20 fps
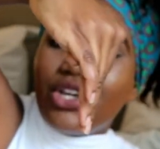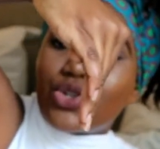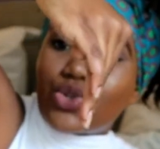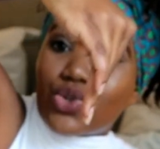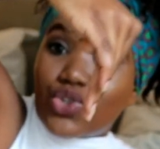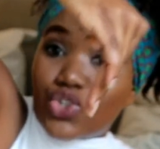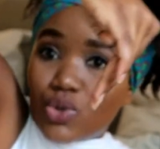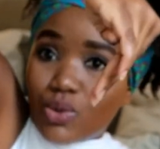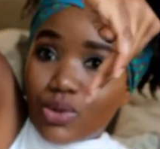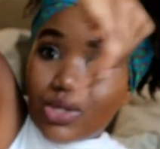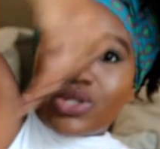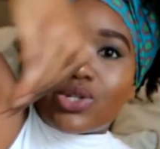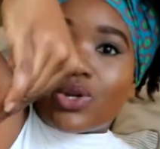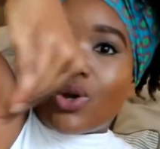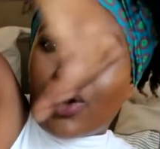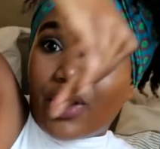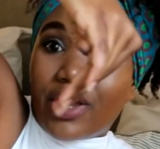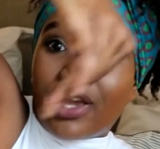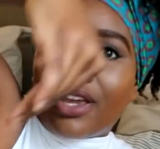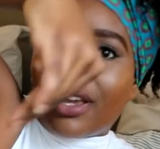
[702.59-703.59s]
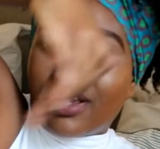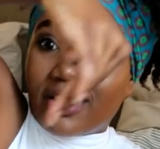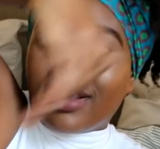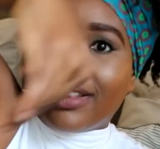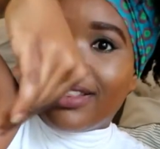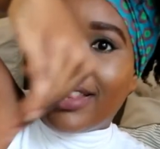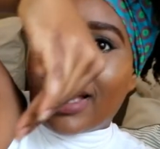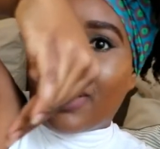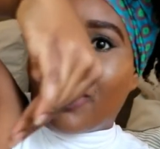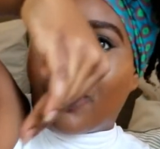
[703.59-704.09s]
So she was going
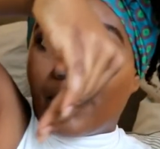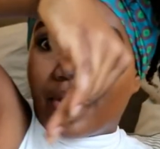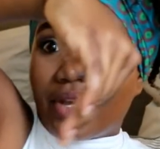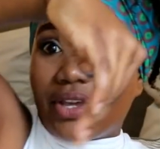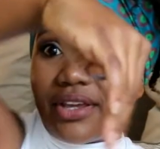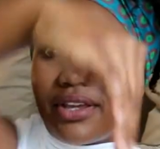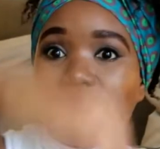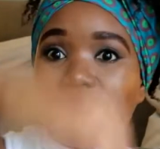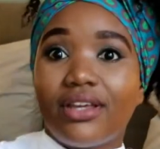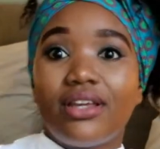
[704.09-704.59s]
that way.